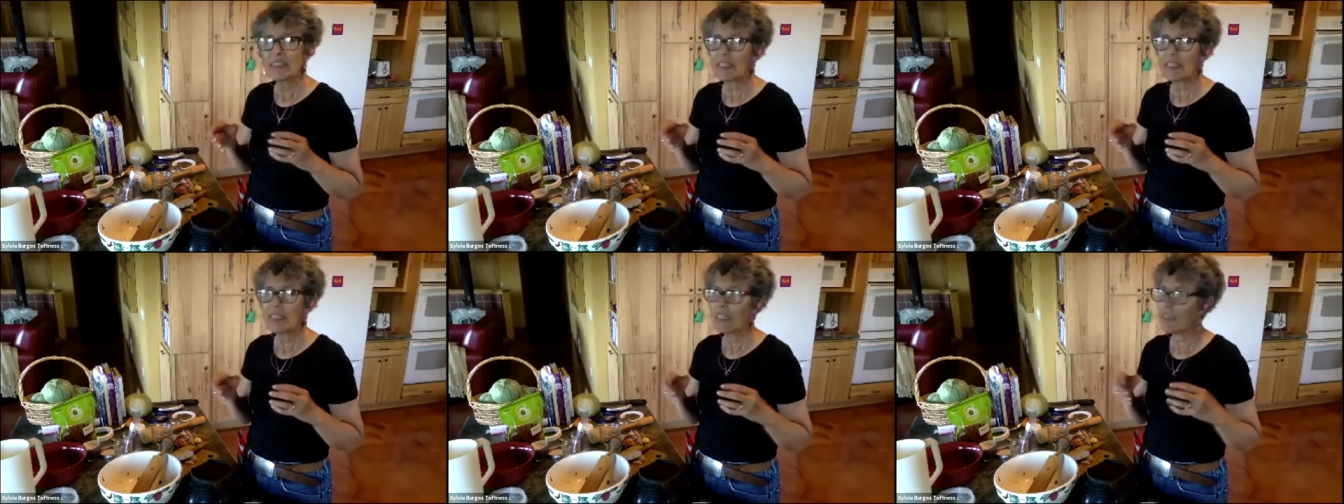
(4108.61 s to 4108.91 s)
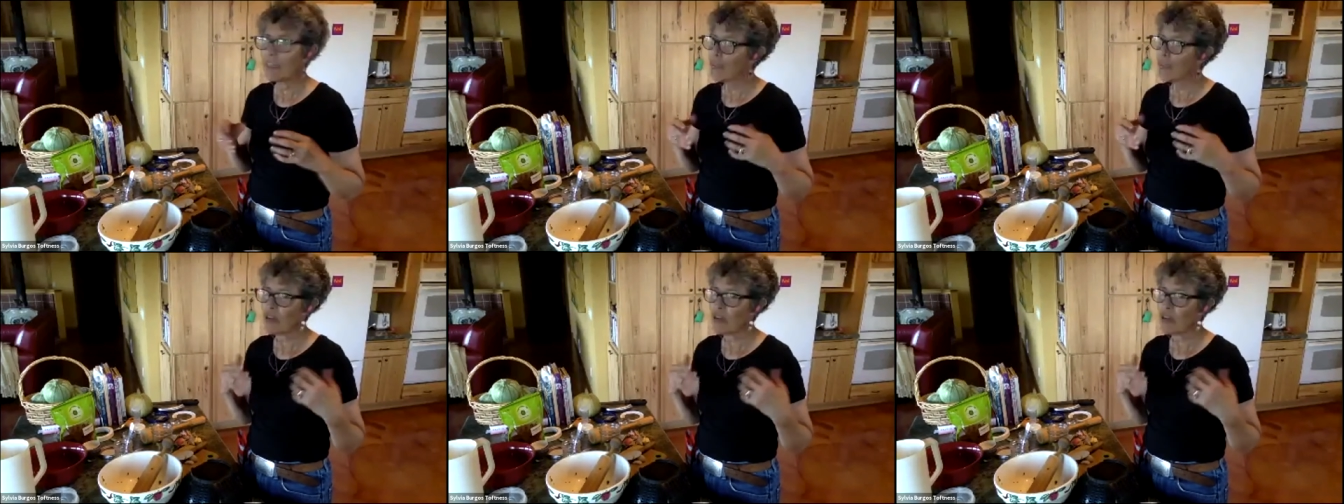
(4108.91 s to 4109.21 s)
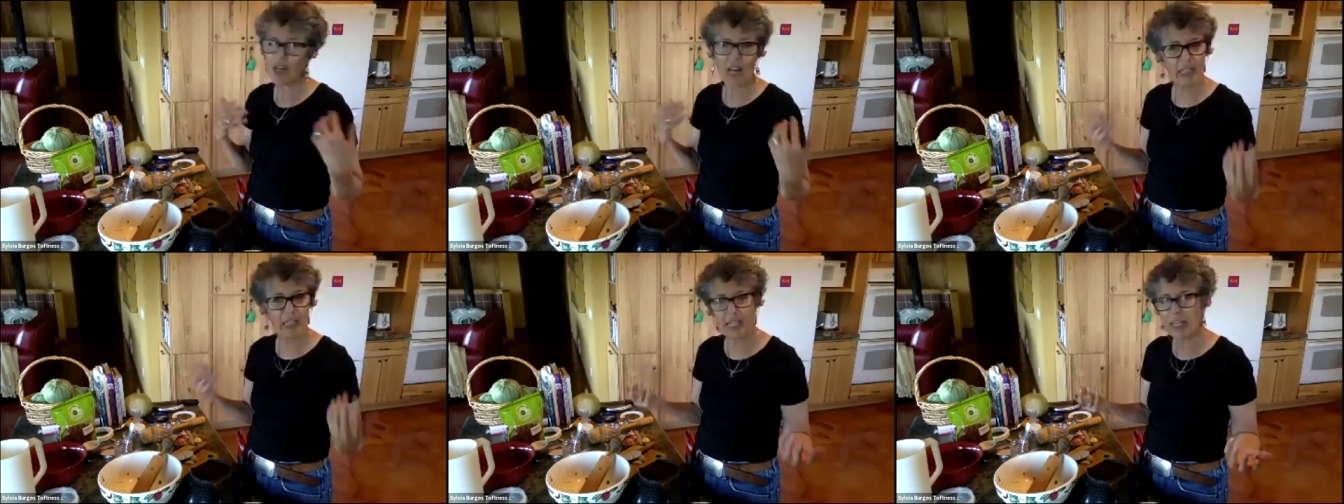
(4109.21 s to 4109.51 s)
And if there are
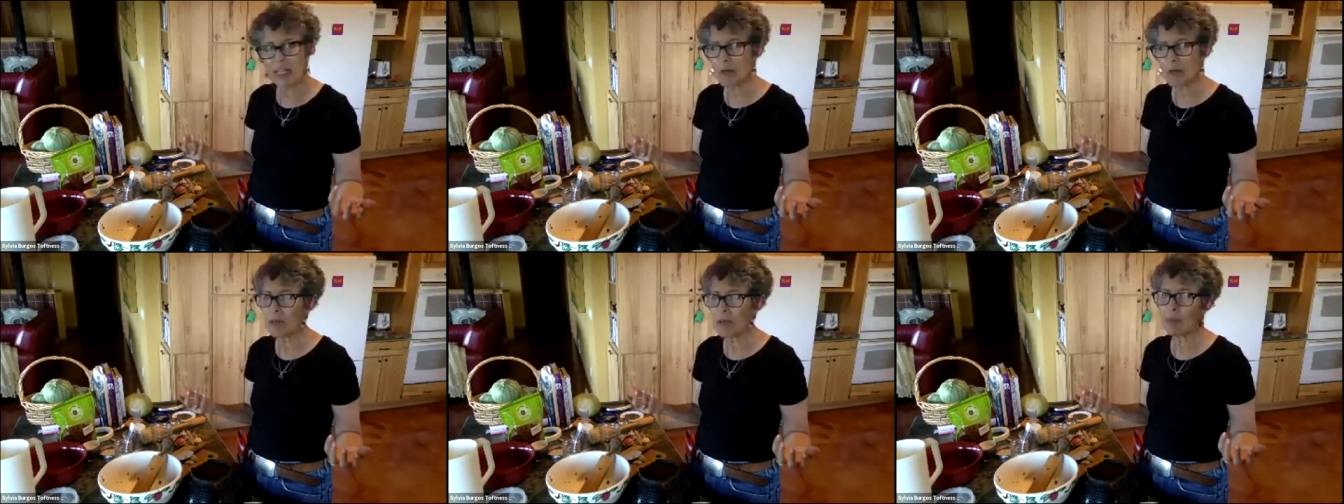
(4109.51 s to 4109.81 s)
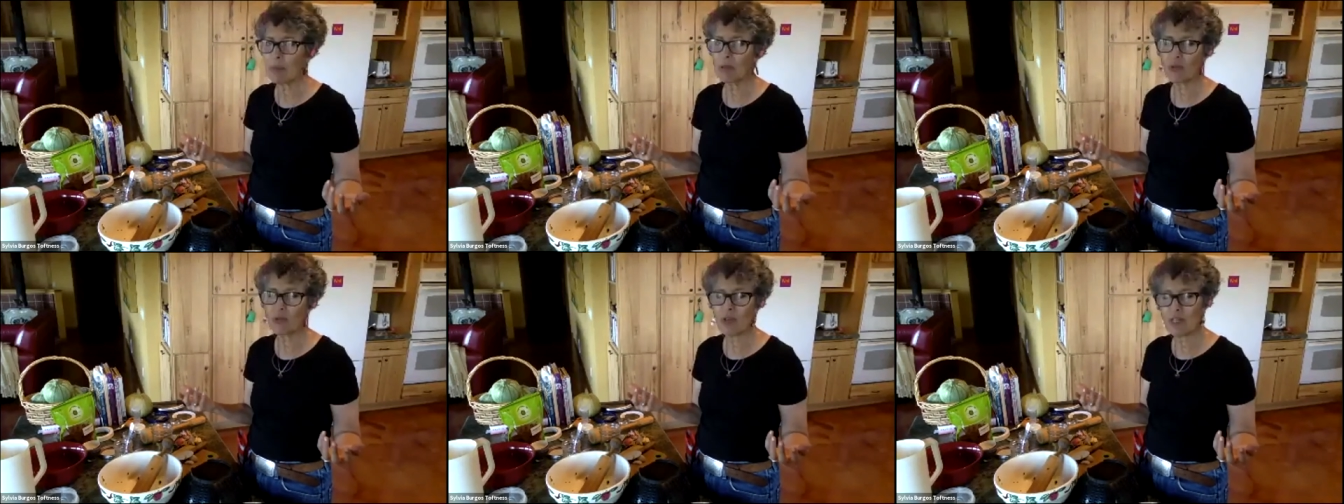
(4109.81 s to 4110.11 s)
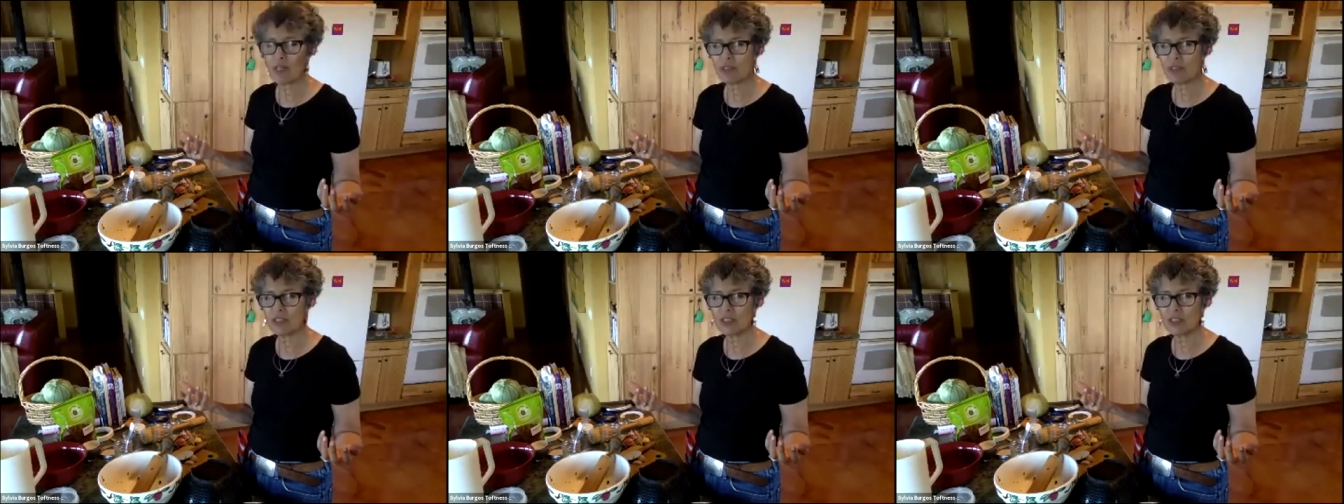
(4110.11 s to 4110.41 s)
not a lot of people
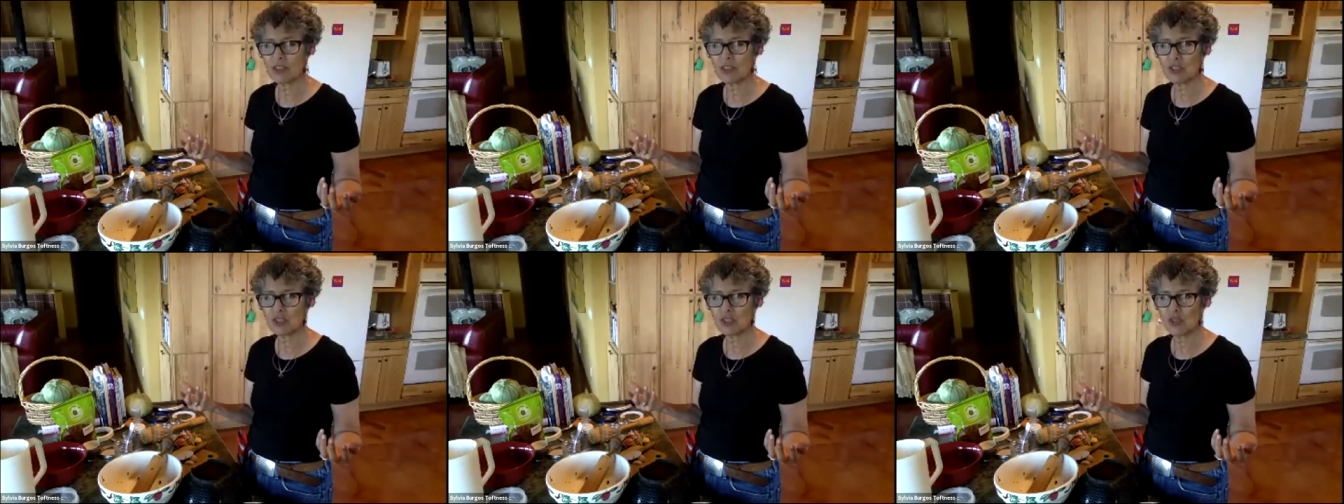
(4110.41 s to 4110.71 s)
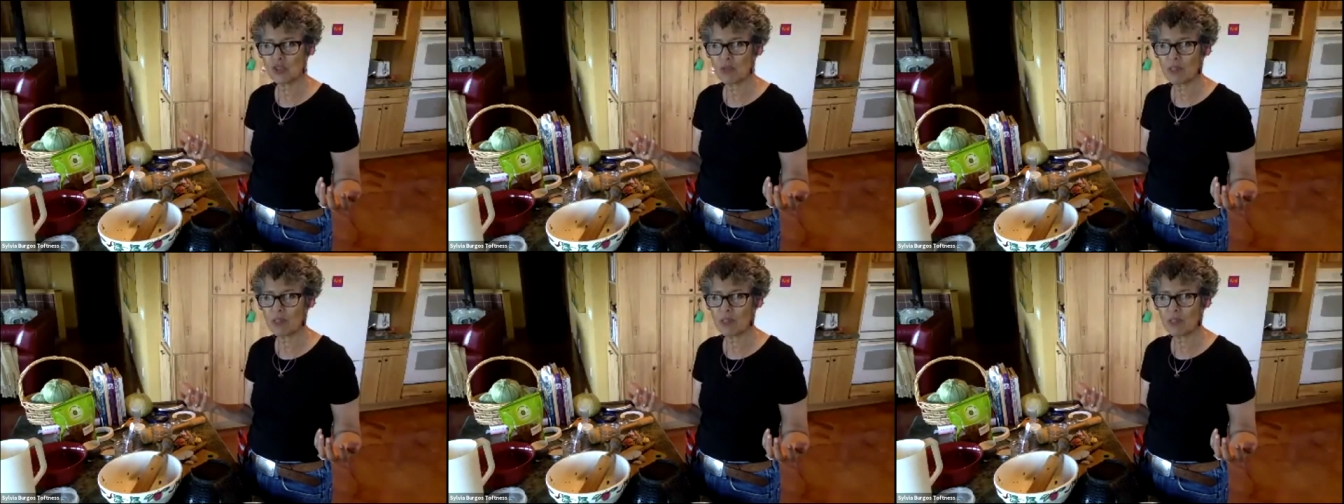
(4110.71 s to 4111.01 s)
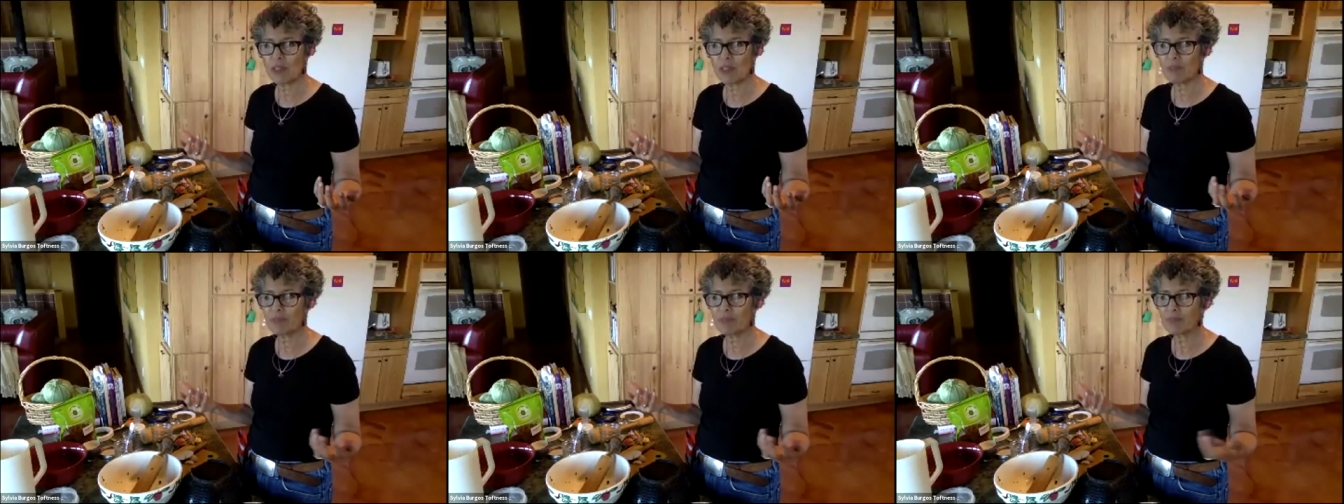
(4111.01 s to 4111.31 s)
around to consume
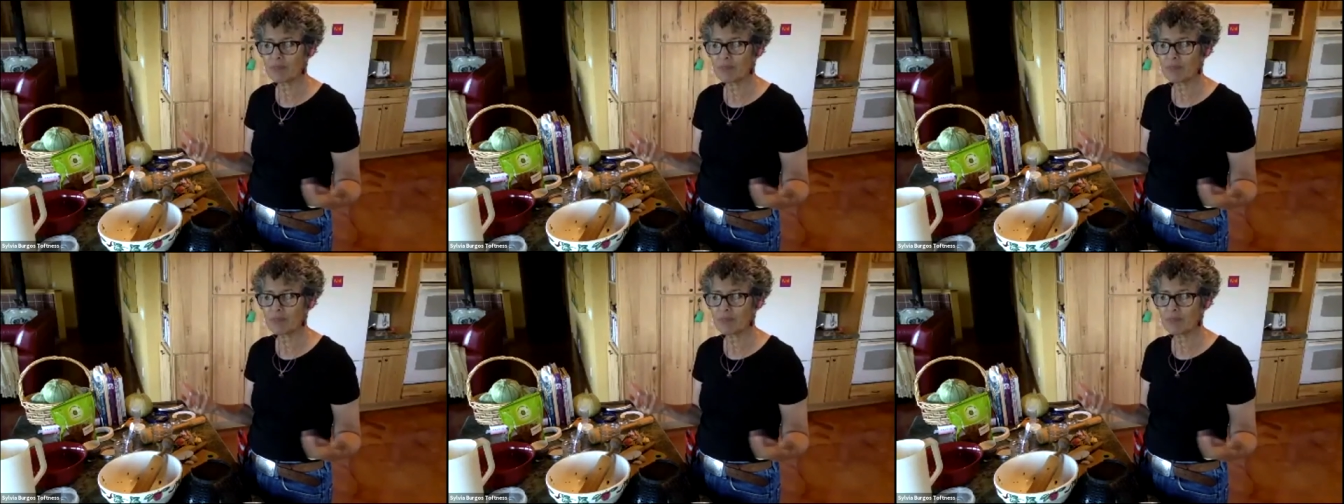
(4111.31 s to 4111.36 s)
it,